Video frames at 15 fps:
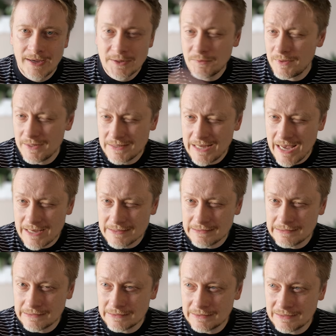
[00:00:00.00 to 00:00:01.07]
As we
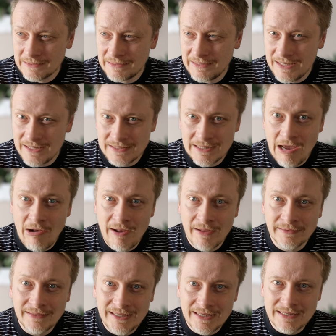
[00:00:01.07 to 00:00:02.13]
discussed, this
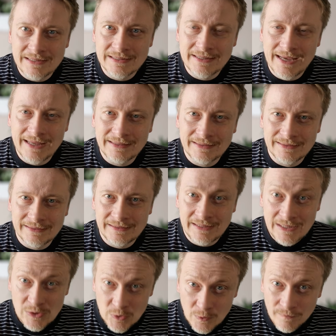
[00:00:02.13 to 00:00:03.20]
guarantees that
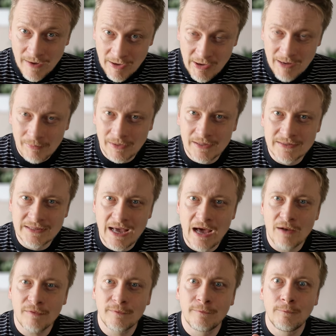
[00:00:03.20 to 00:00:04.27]
these two variables
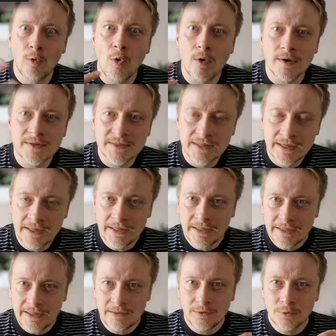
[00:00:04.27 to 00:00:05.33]
are forced
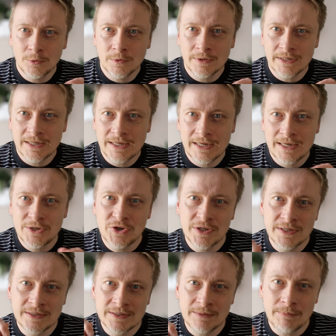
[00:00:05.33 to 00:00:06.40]
into
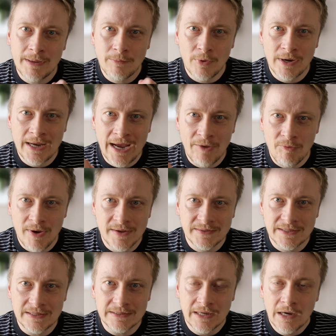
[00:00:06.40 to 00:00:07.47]
adjacent memory
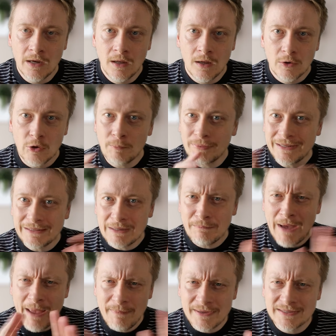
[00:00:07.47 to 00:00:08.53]
addresses, completely
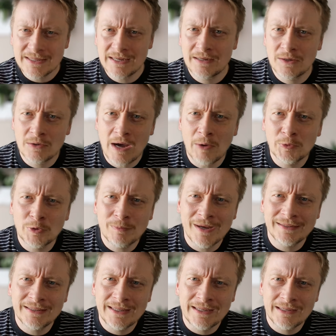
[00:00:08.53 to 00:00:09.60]
bypassing the
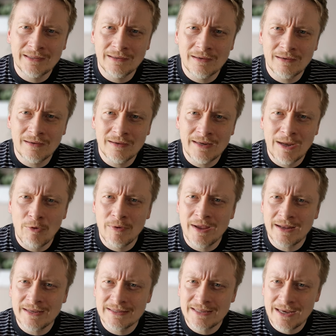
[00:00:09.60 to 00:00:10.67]
automatic
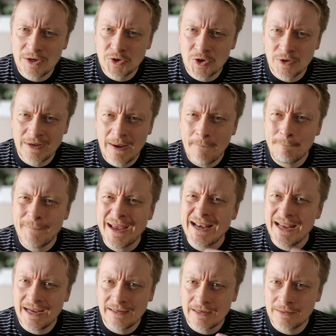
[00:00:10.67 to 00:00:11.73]
reorganization and
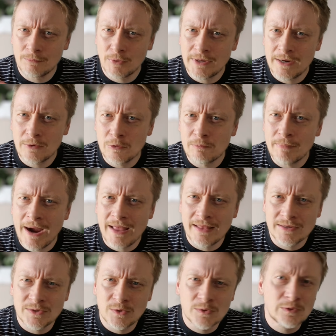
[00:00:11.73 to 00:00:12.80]
padding that modern
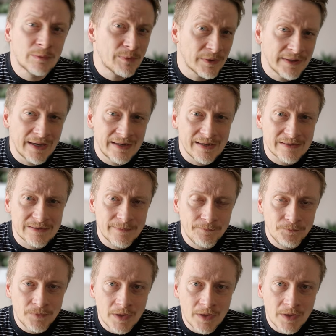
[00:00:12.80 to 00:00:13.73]
compilers use to protect us.